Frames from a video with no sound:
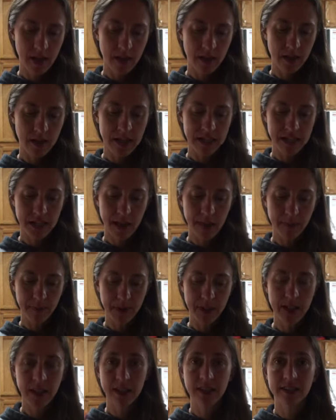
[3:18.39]
this
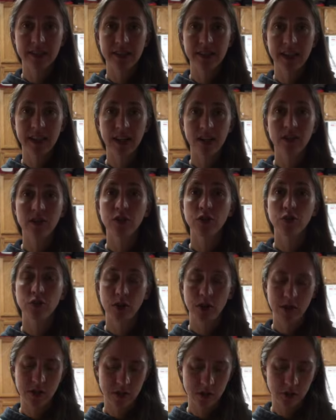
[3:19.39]
company's, their
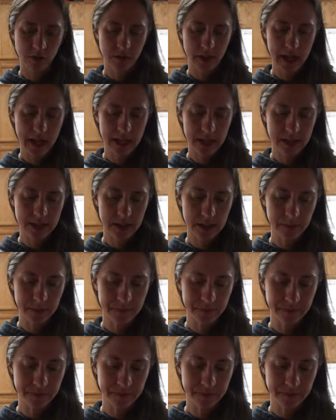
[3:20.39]
nutritional facts,